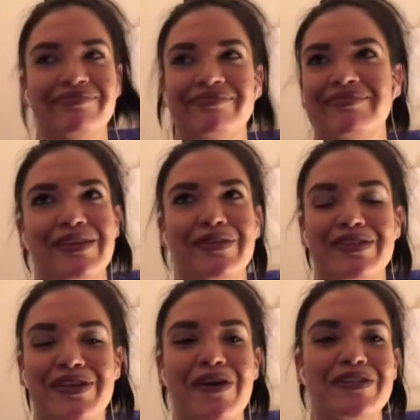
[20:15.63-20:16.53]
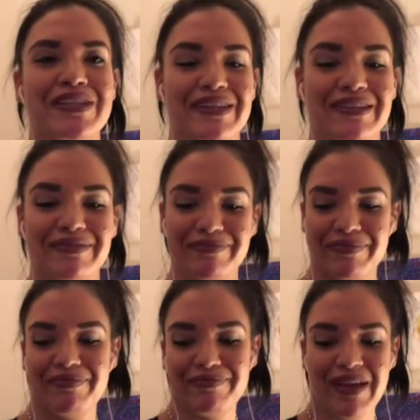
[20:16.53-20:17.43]
you know, that's hard to
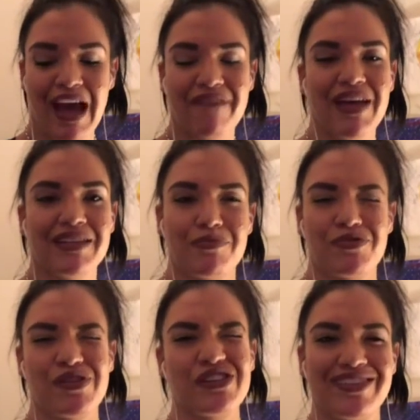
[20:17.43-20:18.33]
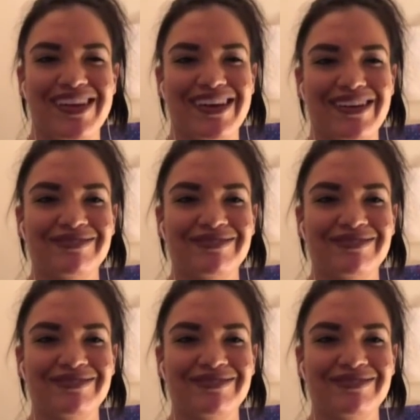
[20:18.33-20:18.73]
have that separation now.